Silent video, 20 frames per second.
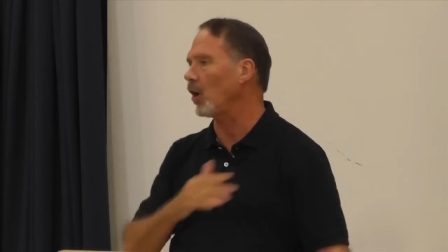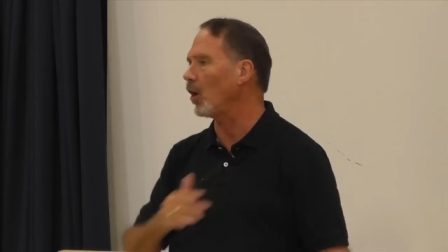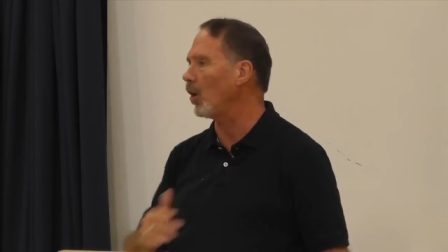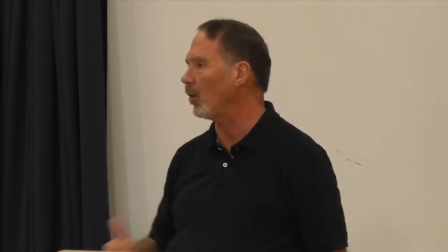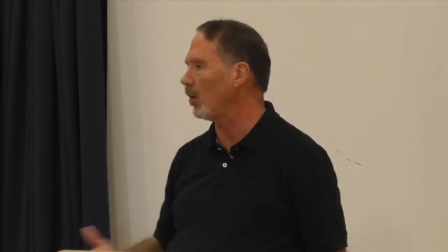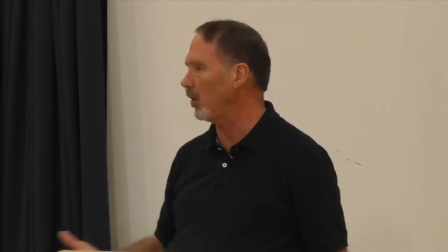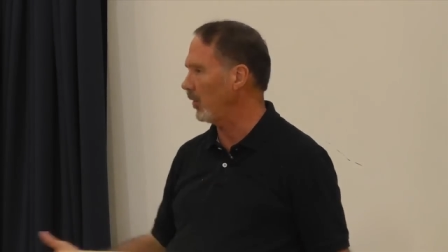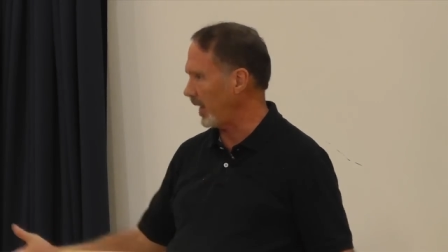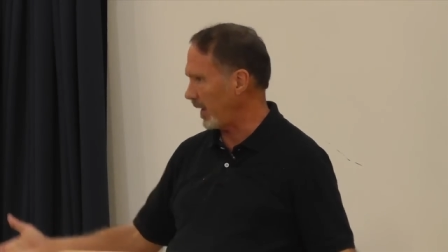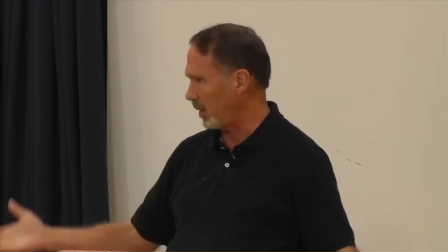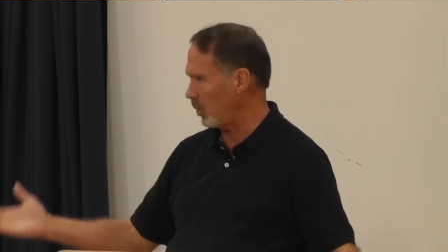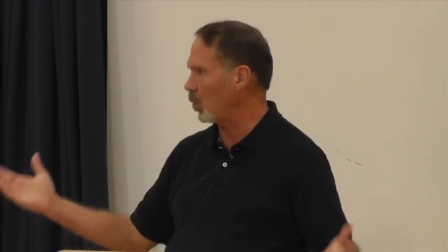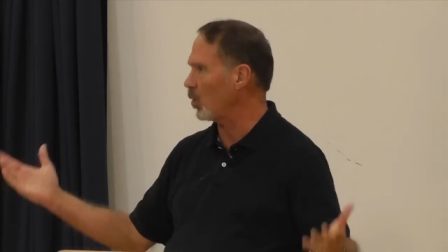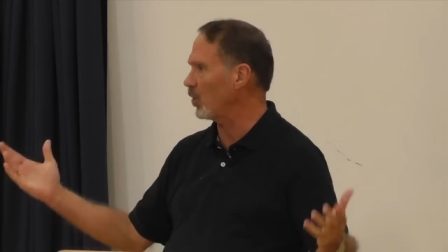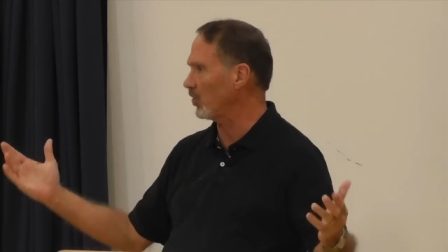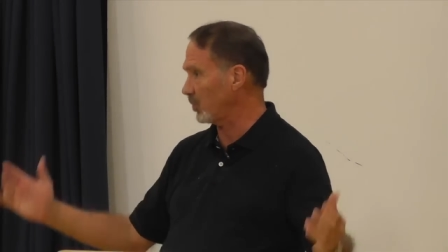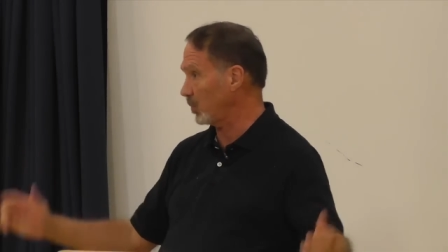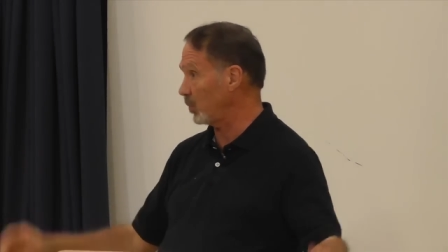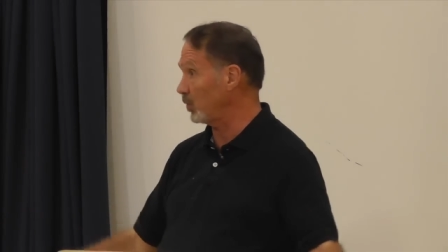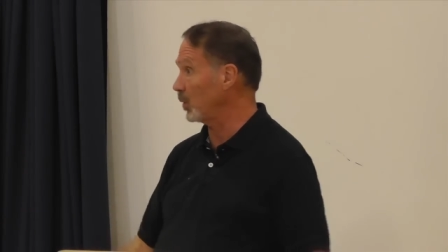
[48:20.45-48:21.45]
all that
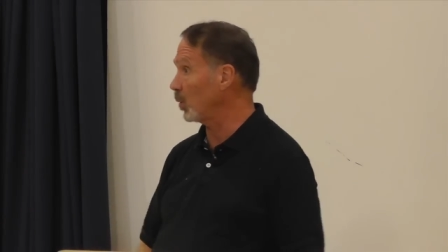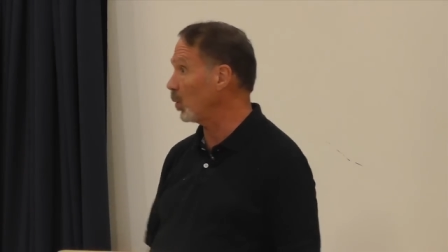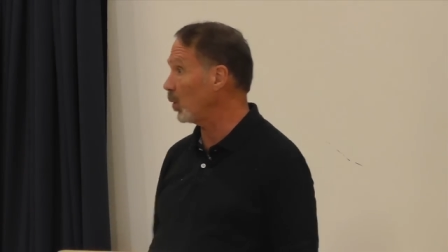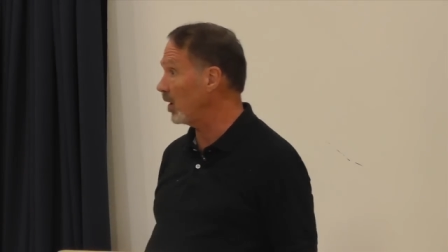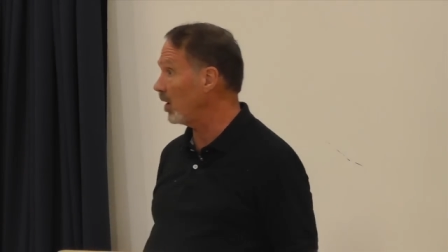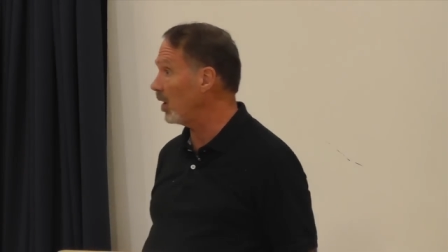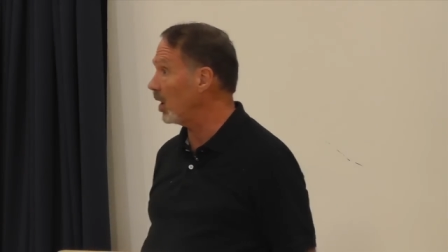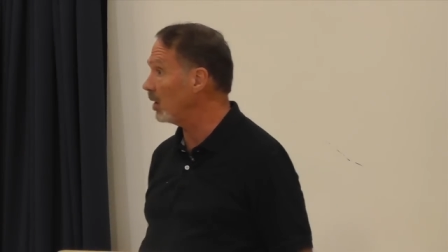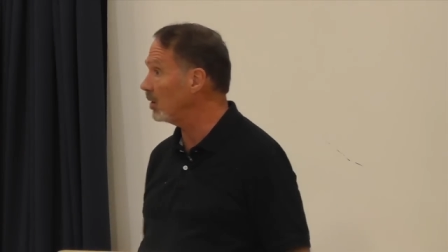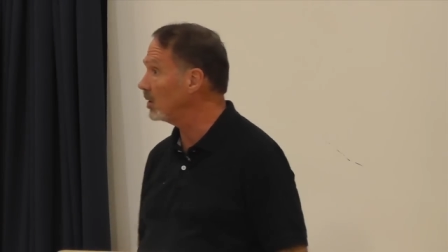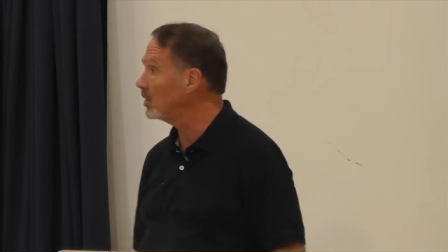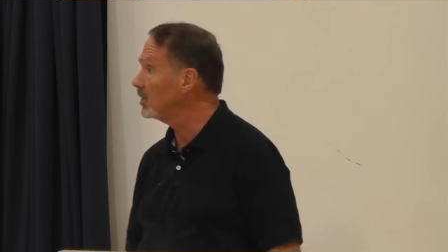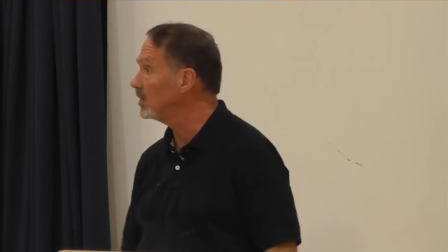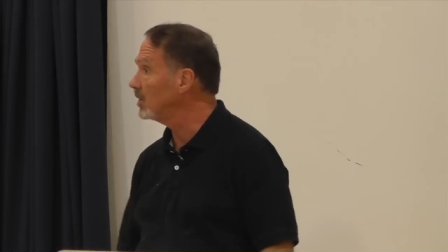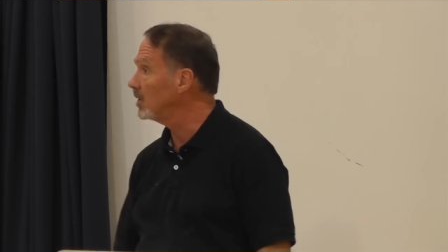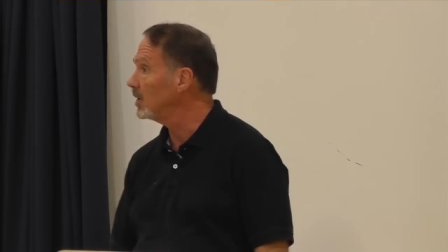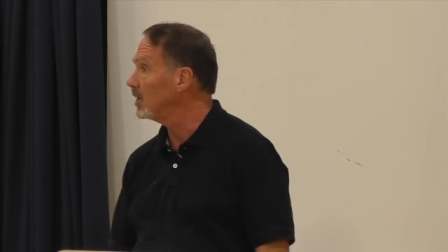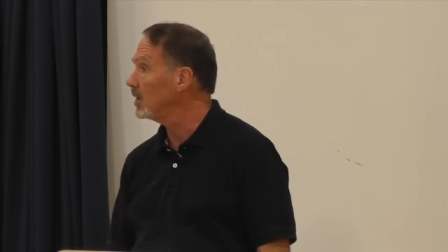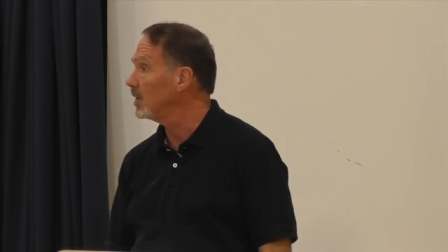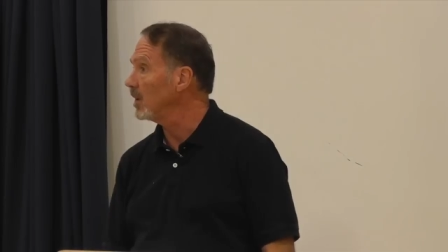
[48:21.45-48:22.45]
works pretty well
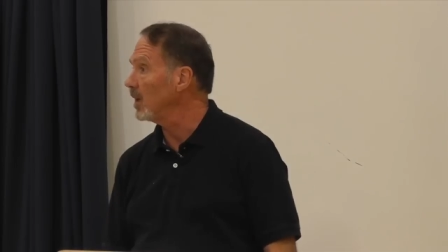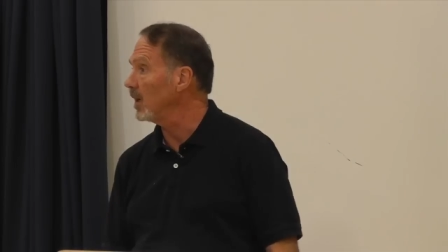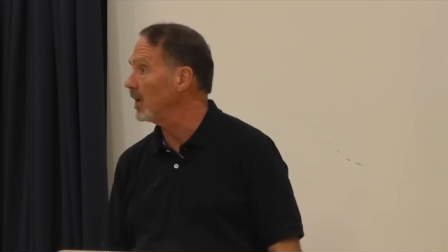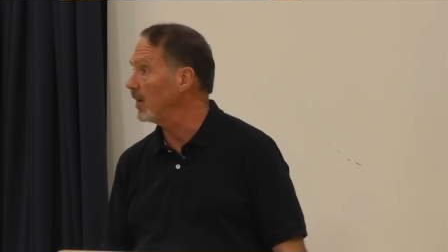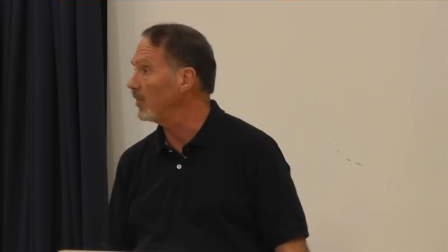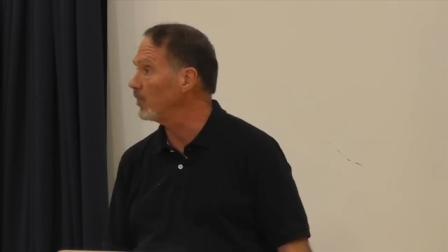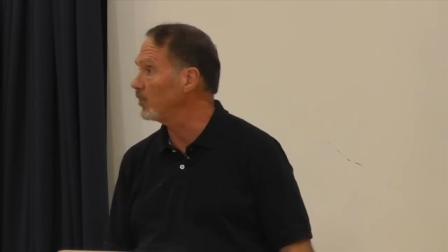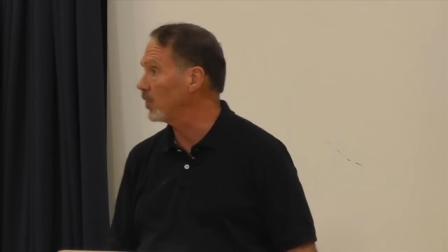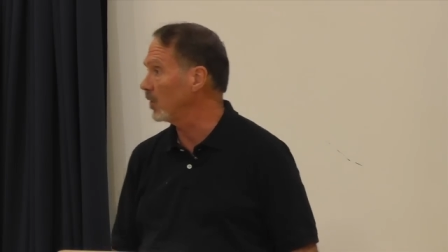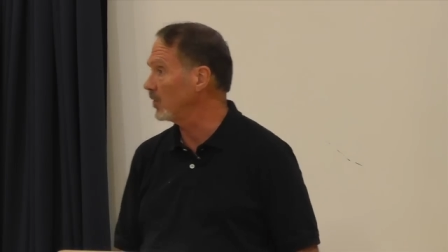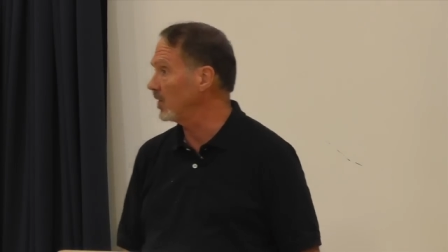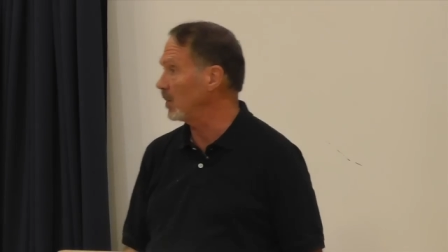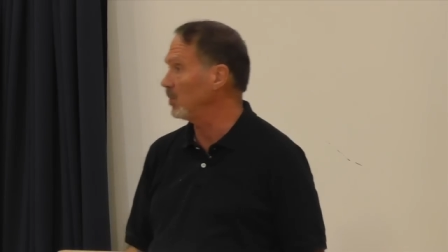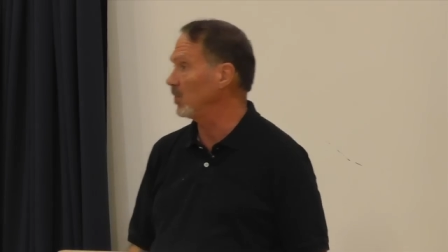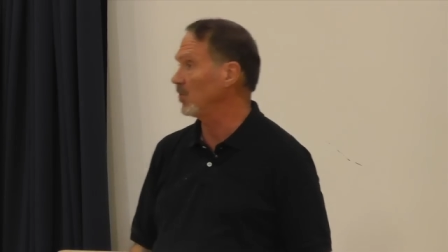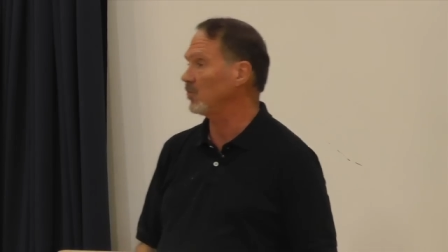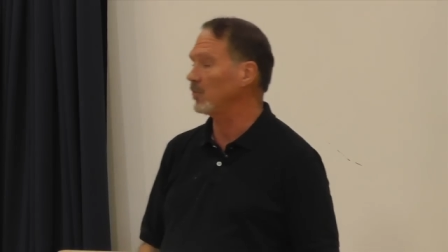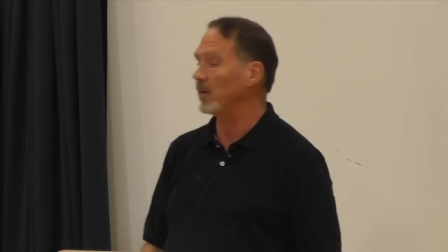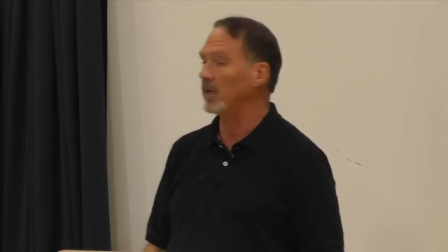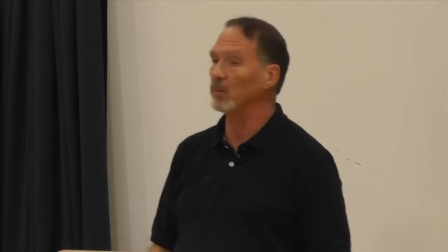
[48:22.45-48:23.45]
to
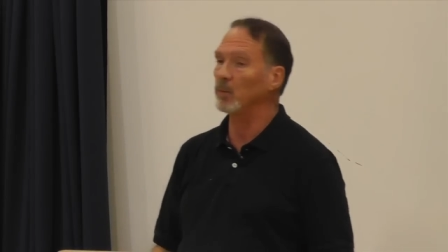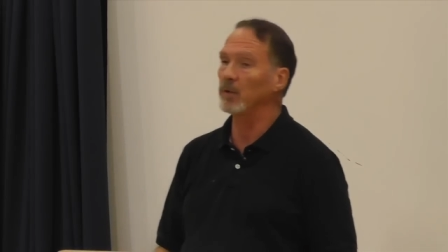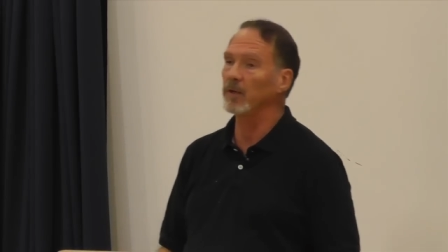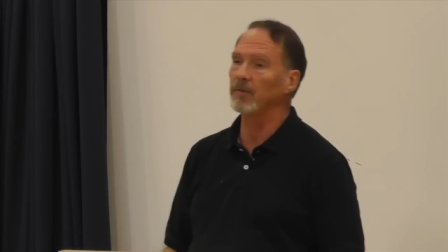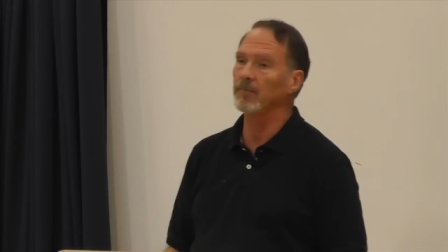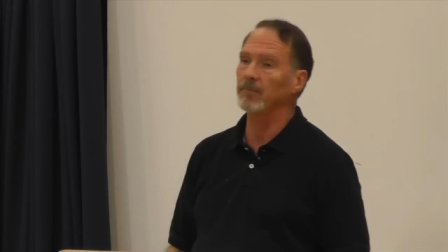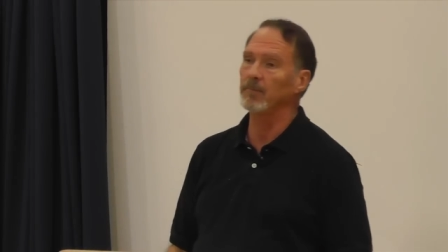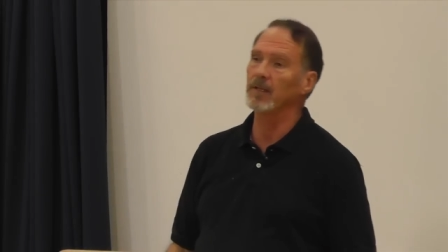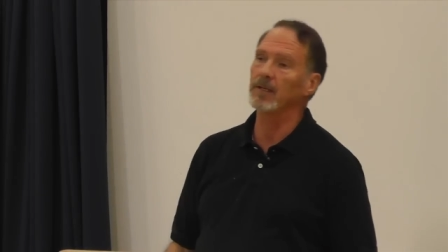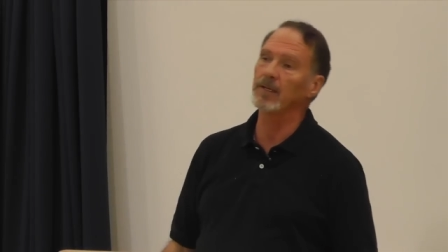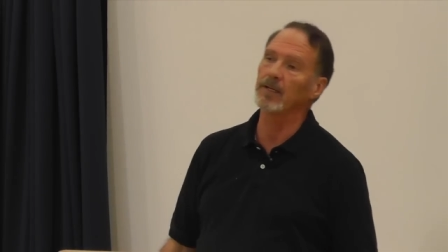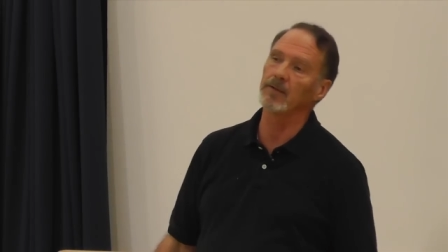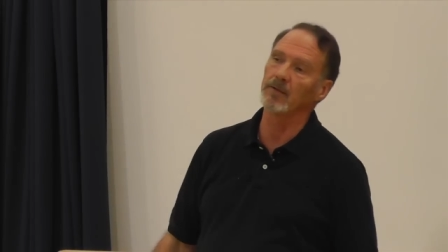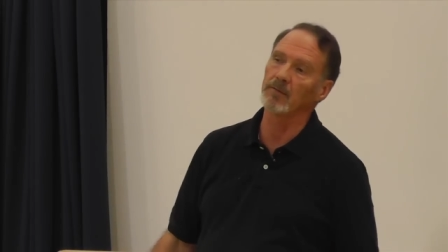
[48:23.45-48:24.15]
demonstrate with.